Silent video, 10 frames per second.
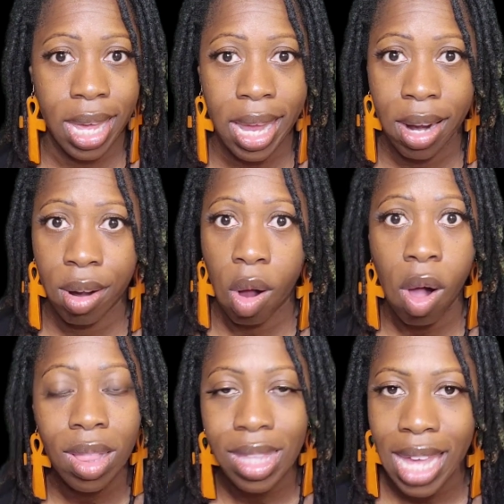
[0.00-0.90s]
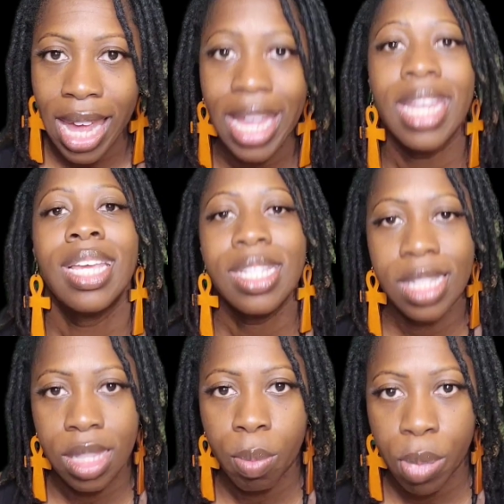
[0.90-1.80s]
care, all of that. It
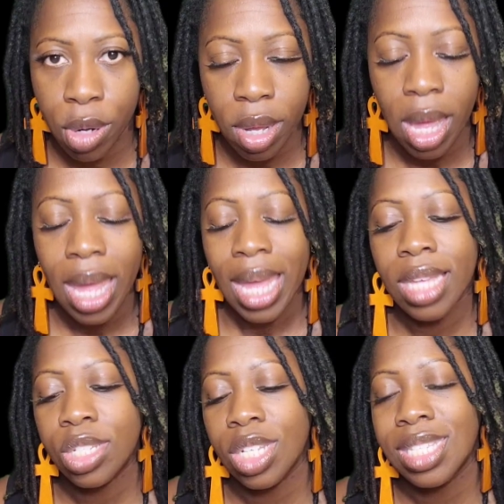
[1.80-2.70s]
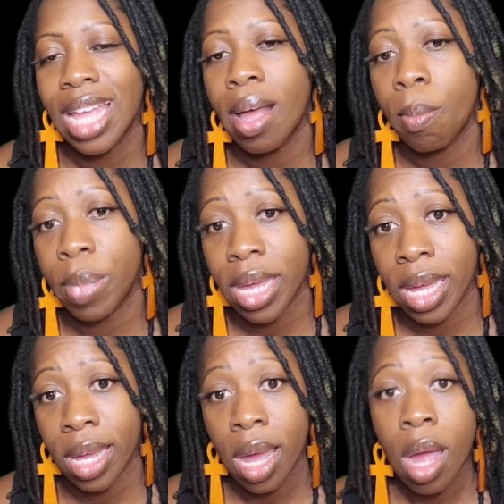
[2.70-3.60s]
is in the book. It's just not
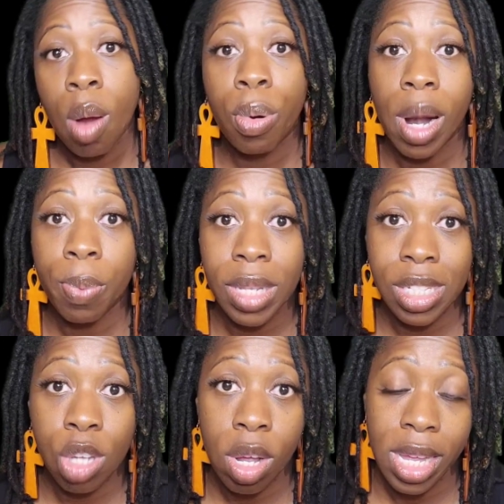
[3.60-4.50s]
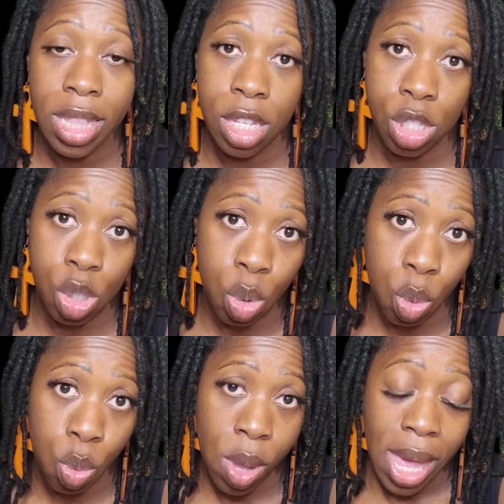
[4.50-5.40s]
being properly taught in the
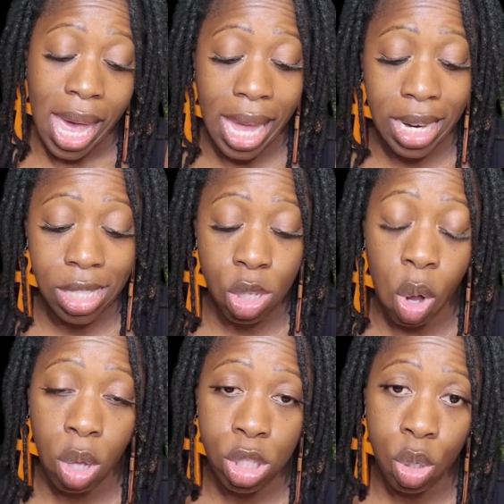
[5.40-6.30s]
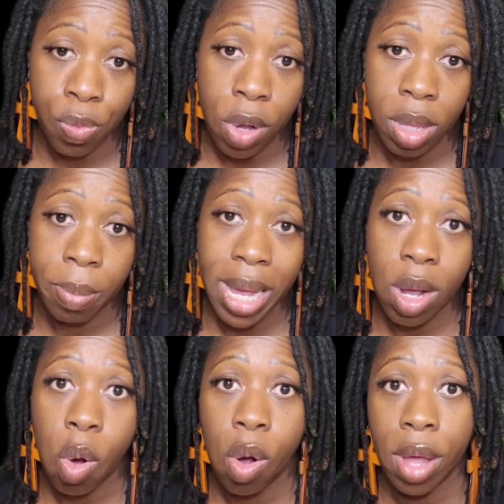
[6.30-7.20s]
school. And it's also falling
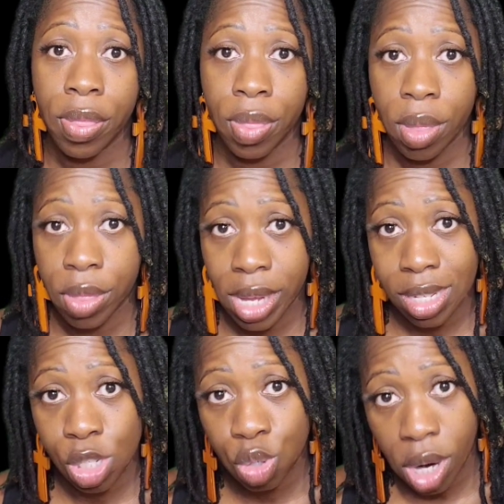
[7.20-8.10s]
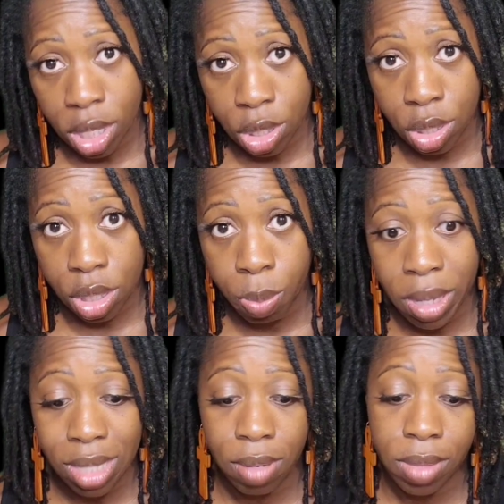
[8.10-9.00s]
back on the instructors,
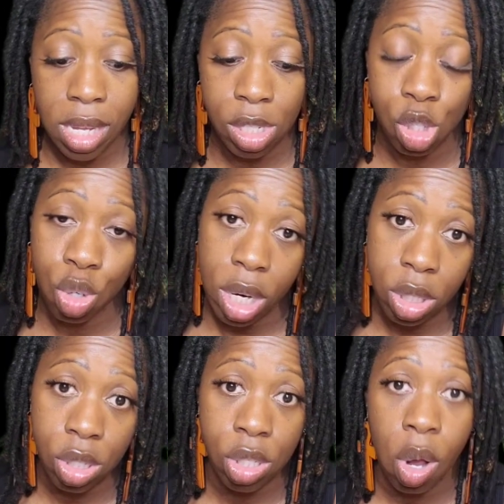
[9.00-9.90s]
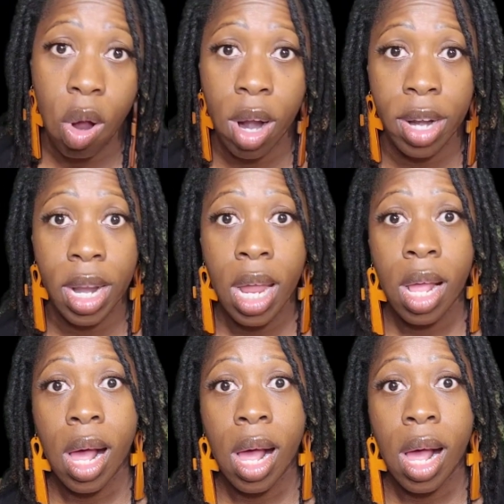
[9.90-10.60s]
because if the instructors aren't